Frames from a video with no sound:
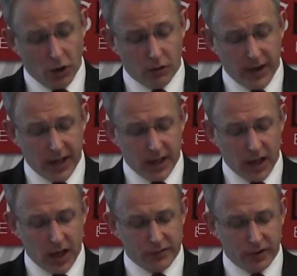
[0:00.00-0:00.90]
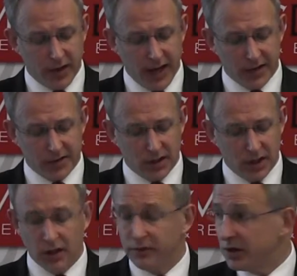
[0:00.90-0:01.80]
Already, over
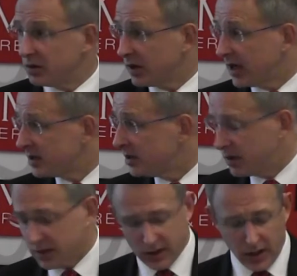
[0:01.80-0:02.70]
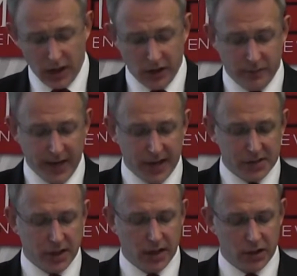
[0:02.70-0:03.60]
1,000 individual customers have
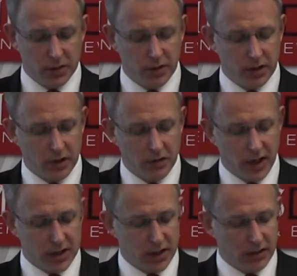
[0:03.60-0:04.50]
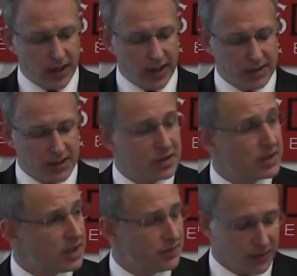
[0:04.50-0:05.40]
passed the eligibility criteria and
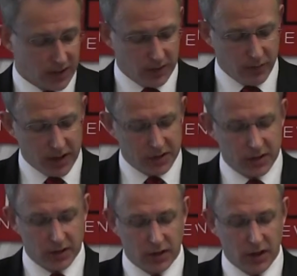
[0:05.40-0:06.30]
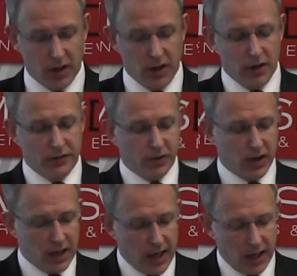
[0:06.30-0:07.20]
successfully registered for
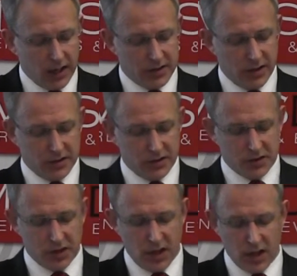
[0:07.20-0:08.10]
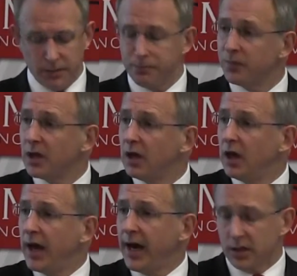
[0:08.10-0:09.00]
the NSS scheme.
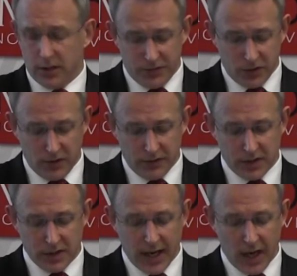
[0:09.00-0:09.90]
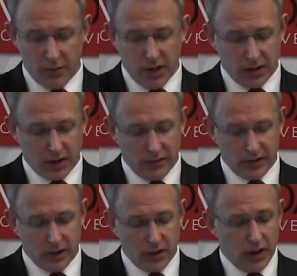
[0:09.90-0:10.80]
Active services are now being
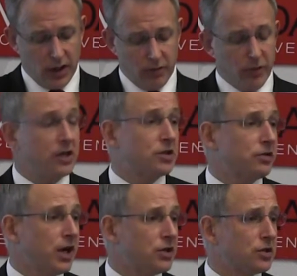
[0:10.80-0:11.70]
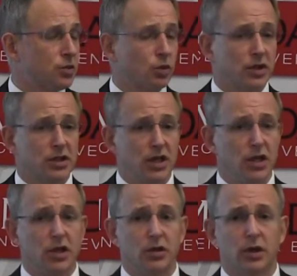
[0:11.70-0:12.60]
delivered, and registrations will
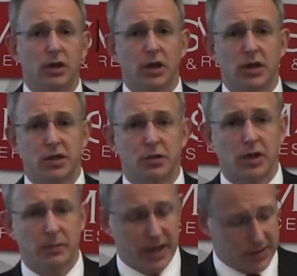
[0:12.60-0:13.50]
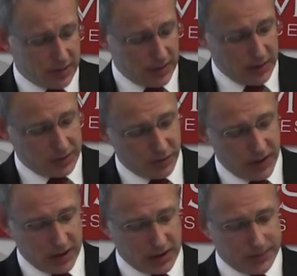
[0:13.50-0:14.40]
continue until capacity is
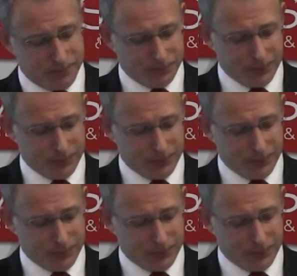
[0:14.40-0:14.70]
reached.